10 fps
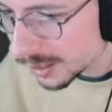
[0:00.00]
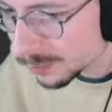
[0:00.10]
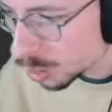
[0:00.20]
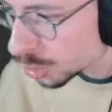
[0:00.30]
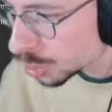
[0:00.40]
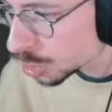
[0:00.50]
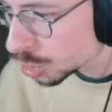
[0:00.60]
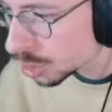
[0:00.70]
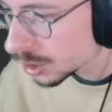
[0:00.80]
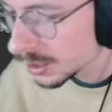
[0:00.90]
Not
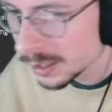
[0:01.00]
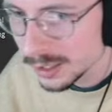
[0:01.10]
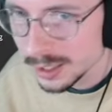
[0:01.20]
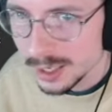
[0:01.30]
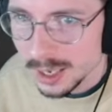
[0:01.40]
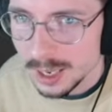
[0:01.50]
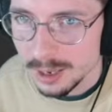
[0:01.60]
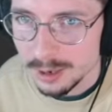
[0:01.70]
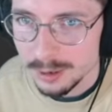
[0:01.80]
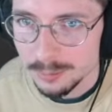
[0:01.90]
sure.
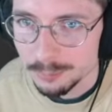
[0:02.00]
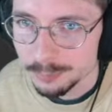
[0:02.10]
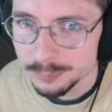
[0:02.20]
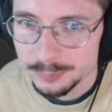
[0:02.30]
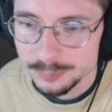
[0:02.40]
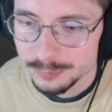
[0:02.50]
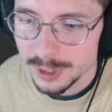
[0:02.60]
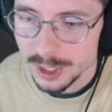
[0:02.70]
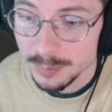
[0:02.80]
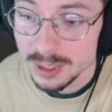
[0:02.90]
I
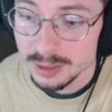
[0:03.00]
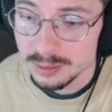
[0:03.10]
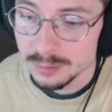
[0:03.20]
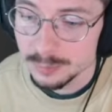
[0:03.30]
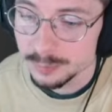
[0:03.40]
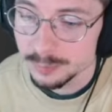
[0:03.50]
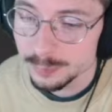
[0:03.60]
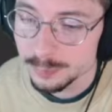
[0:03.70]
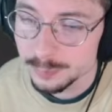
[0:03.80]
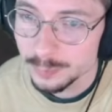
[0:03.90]
mean,
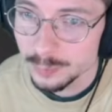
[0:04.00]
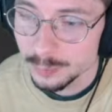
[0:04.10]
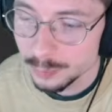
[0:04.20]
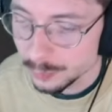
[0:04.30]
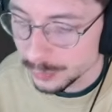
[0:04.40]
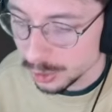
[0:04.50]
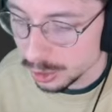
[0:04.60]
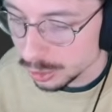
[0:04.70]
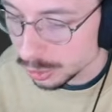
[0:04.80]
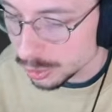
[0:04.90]
the
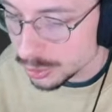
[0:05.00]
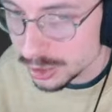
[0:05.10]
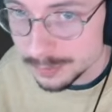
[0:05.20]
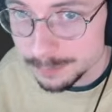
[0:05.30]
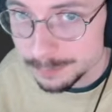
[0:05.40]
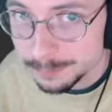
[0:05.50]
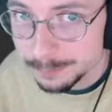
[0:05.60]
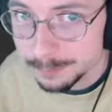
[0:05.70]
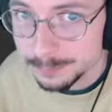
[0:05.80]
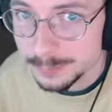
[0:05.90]
conclusion?
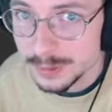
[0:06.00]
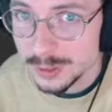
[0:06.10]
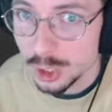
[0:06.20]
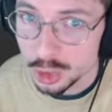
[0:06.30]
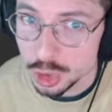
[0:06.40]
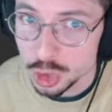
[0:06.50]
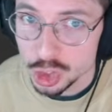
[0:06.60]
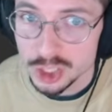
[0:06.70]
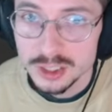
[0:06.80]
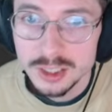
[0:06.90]
Not
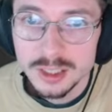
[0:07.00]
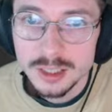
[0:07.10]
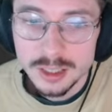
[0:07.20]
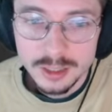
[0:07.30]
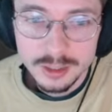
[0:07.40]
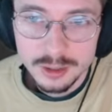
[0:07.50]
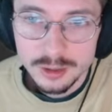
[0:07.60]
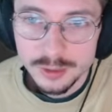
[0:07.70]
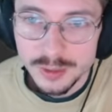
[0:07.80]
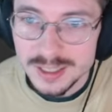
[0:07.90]
sure.
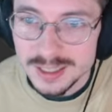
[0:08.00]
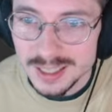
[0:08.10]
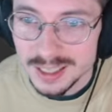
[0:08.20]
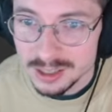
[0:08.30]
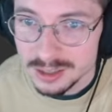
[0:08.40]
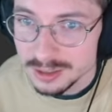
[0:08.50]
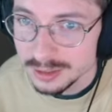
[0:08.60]
This is Ian.